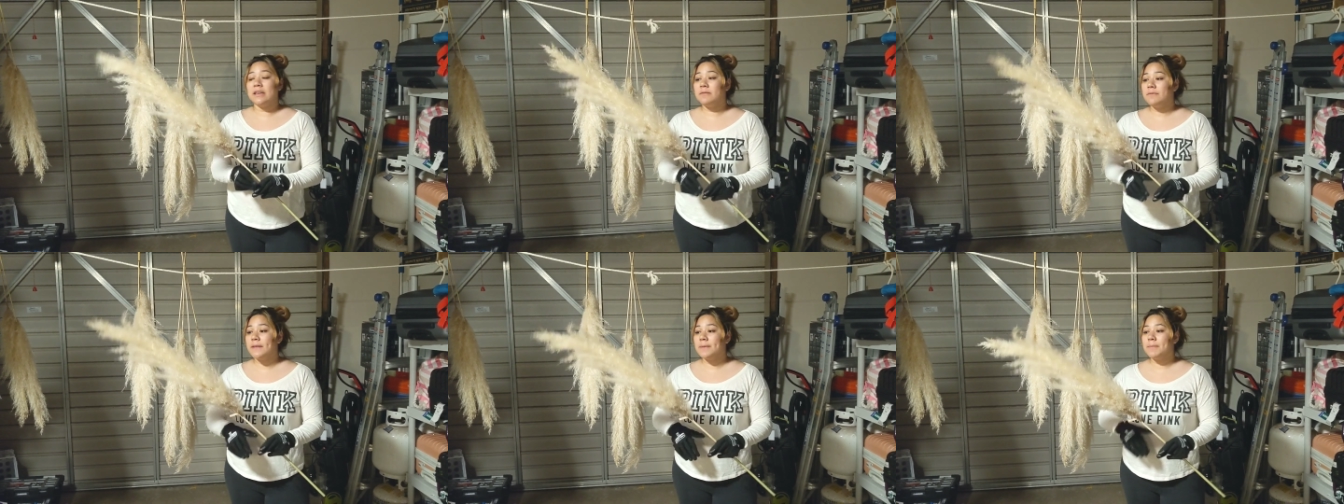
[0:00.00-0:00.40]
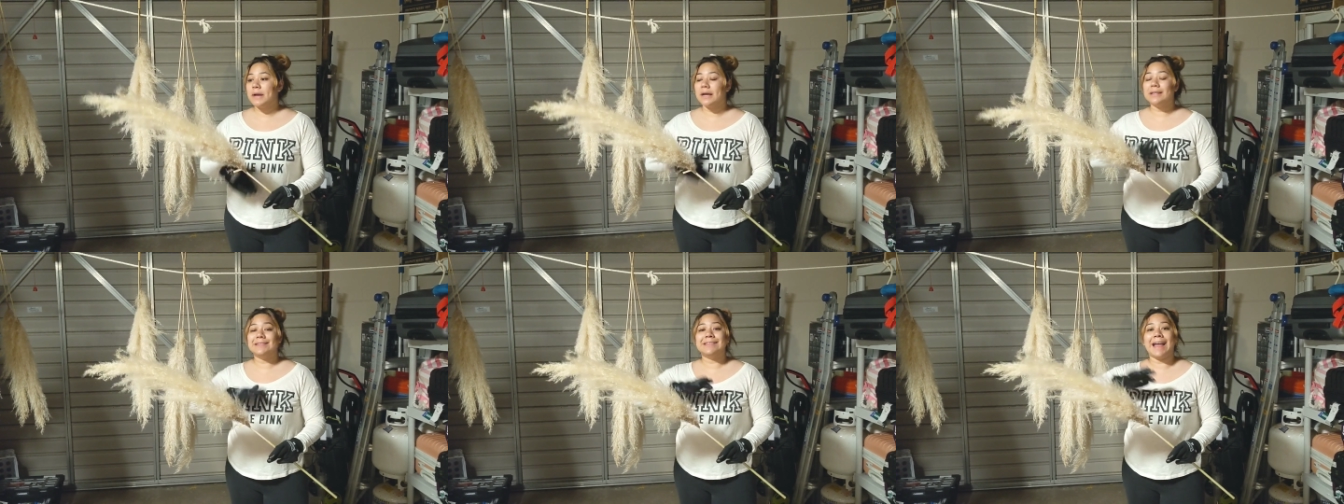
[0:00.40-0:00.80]
Give them
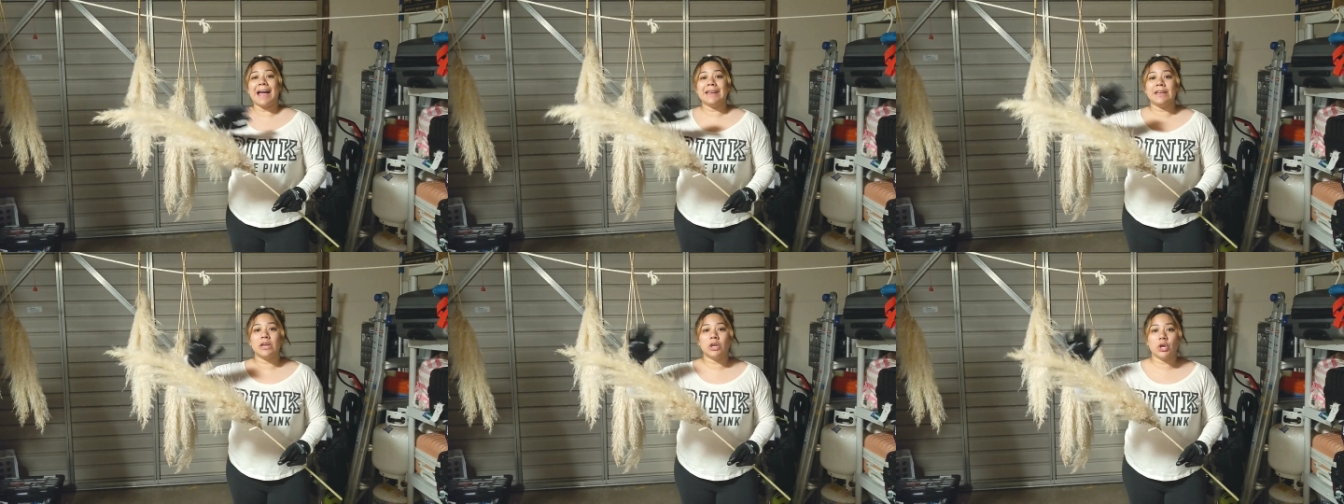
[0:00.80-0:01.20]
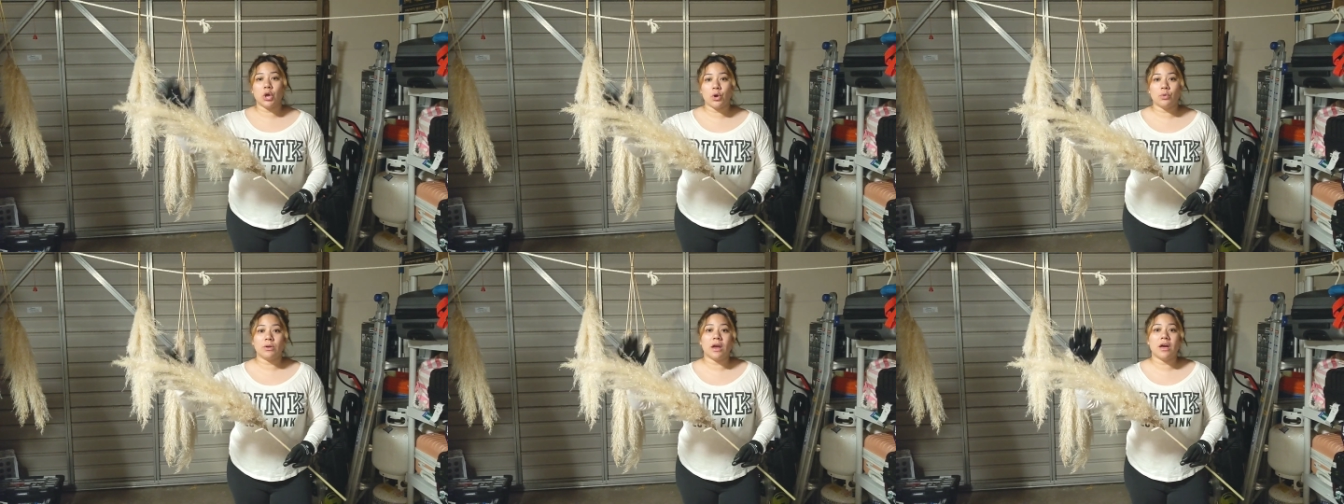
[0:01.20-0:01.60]
a light
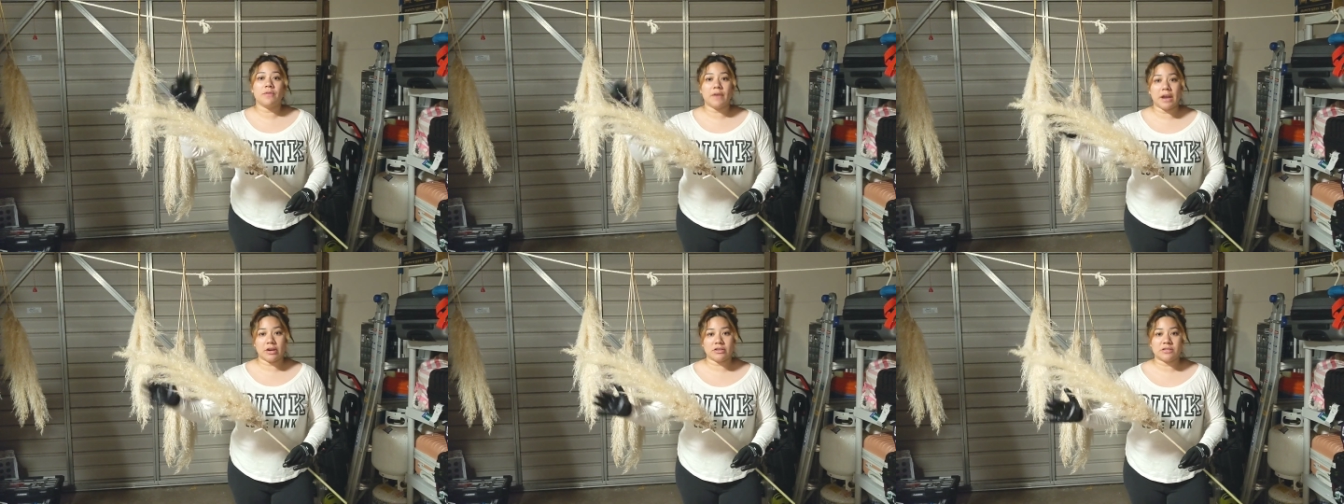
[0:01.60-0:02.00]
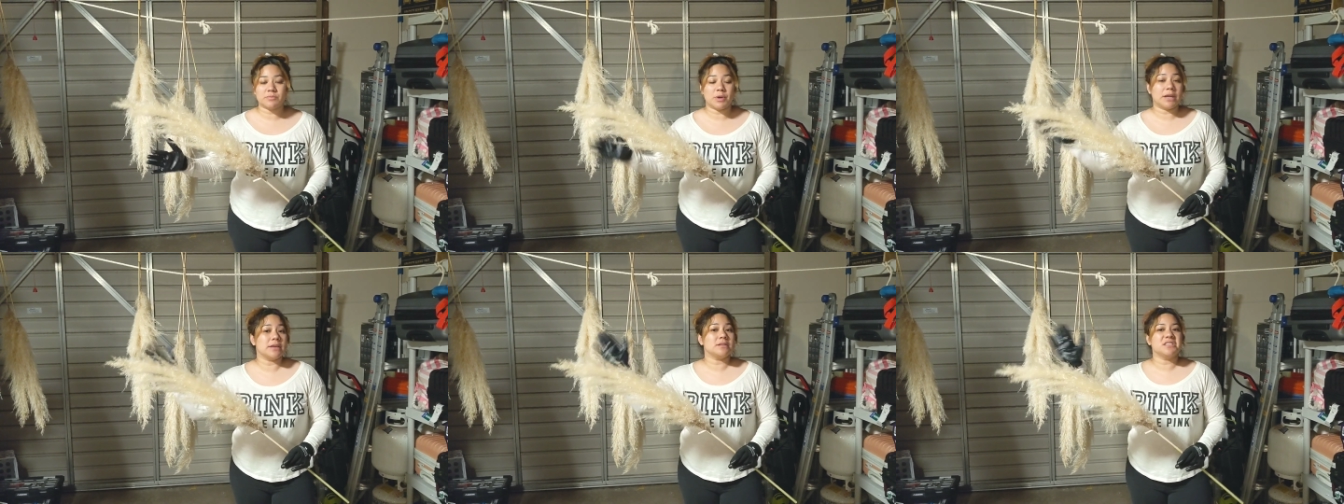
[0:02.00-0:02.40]
coat of
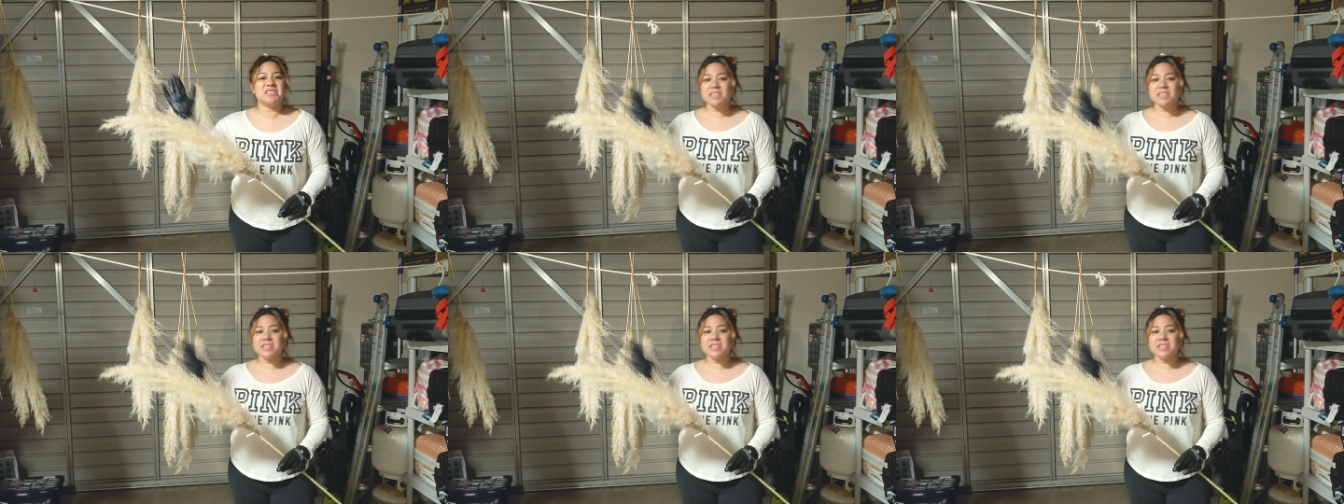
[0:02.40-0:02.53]
hairspray.